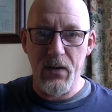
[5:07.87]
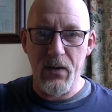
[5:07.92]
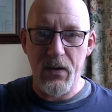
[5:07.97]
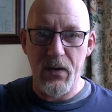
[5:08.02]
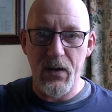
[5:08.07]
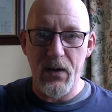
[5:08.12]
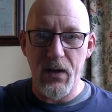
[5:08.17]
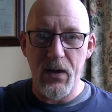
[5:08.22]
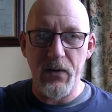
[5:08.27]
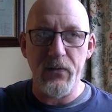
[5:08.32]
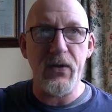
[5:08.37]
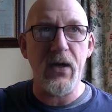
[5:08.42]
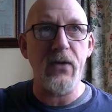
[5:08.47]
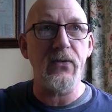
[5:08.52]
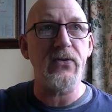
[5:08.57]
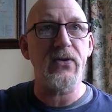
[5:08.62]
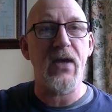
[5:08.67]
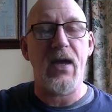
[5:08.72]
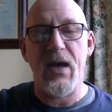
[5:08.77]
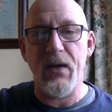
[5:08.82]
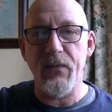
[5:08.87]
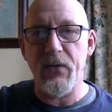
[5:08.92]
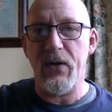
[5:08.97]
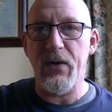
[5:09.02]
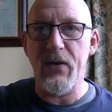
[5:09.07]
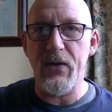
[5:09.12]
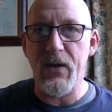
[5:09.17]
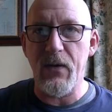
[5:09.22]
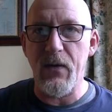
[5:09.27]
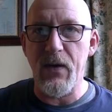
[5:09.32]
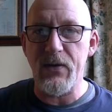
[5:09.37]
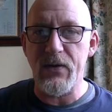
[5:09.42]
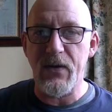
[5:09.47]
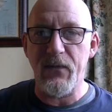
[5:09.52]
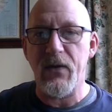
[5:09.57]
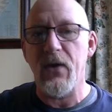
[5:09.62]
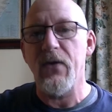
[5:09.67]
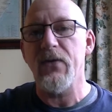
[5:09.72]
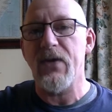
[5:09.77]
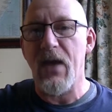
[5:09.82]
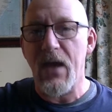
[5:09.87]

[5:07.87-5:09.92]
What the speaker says: You know, don't say I'm going to do interviews